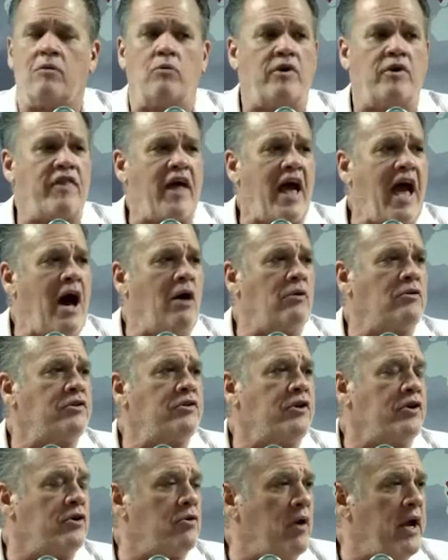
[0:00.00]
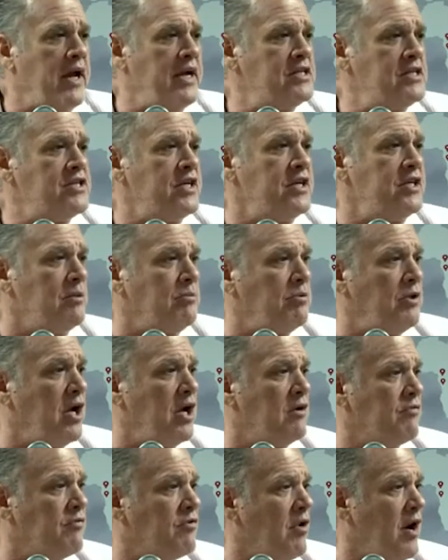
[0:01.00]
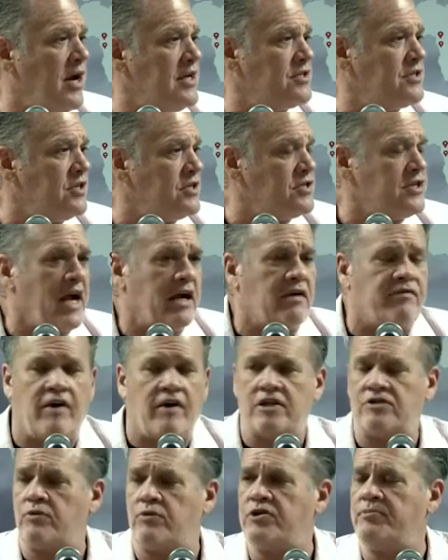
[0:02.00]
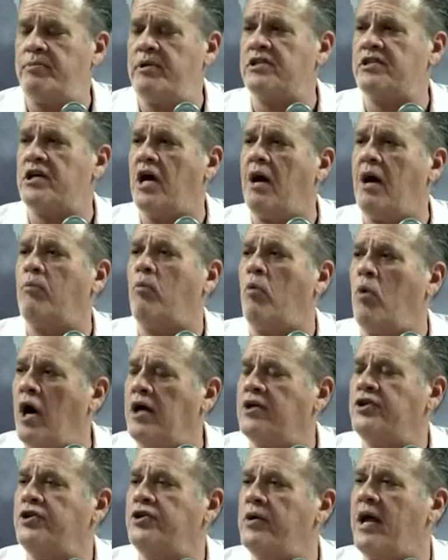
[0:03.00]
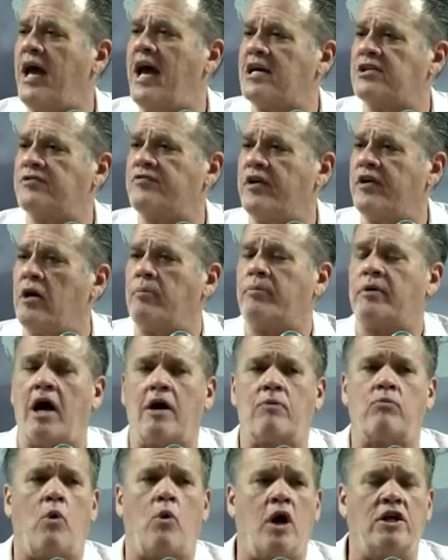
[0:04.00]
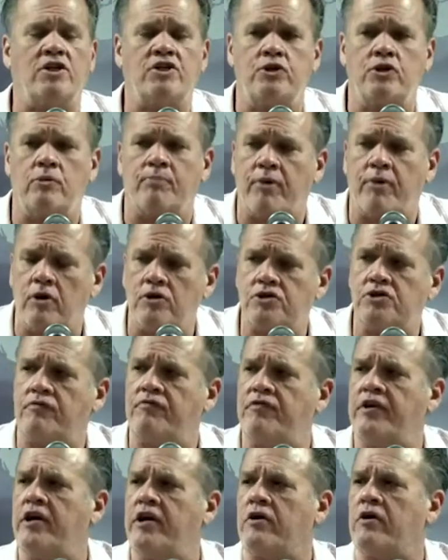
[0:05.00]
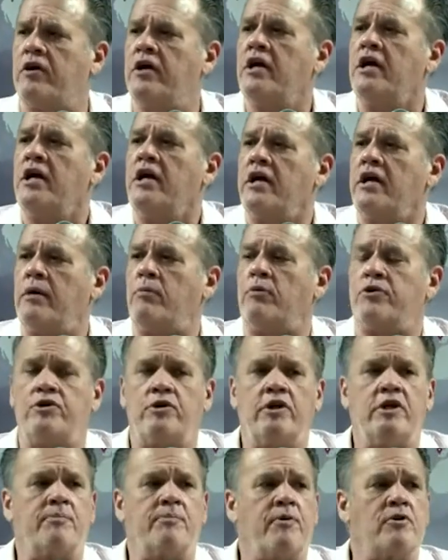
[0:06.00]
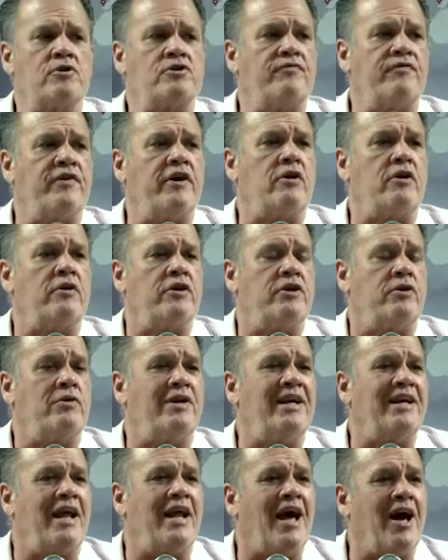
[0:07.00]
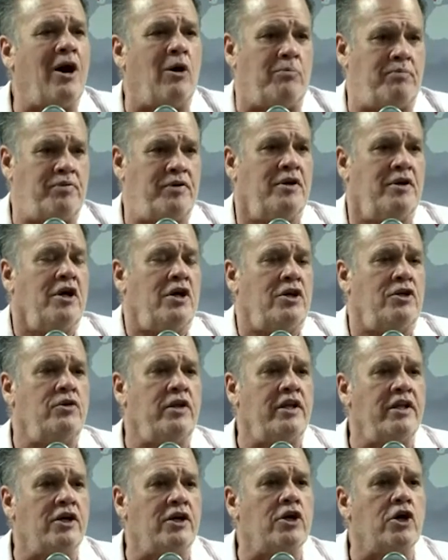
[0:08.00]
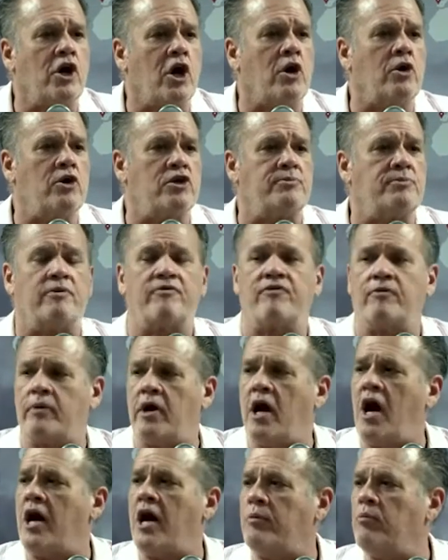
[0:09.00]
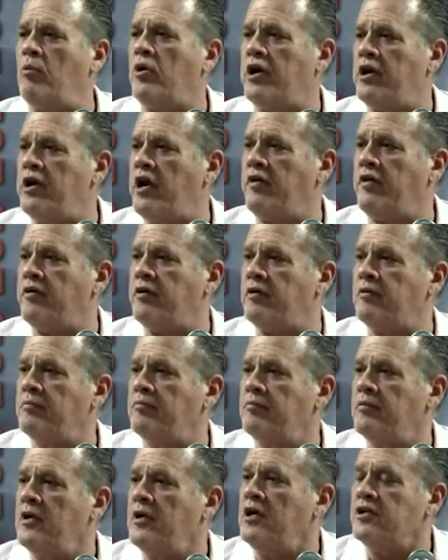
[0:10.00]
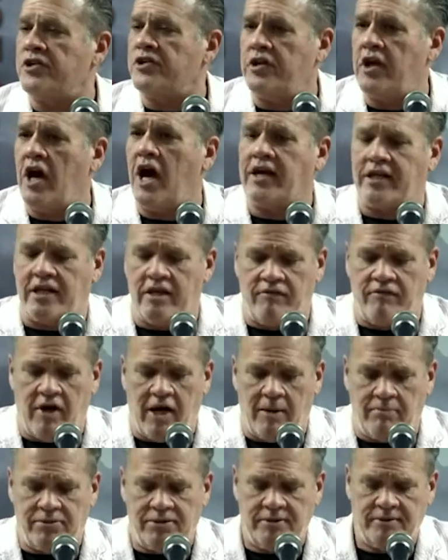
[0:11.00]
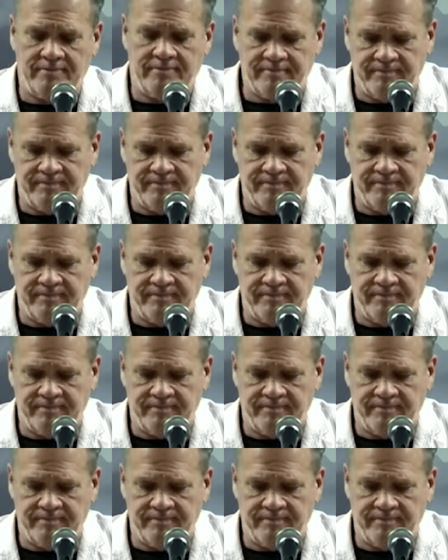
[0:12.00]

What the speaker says: without the grace and the blood of Christ and the sacrifice, which means God wants you to ask for help. God wants you to persevere. And when you need to persevere, you need help. You need encouragement from God and one another to not give up.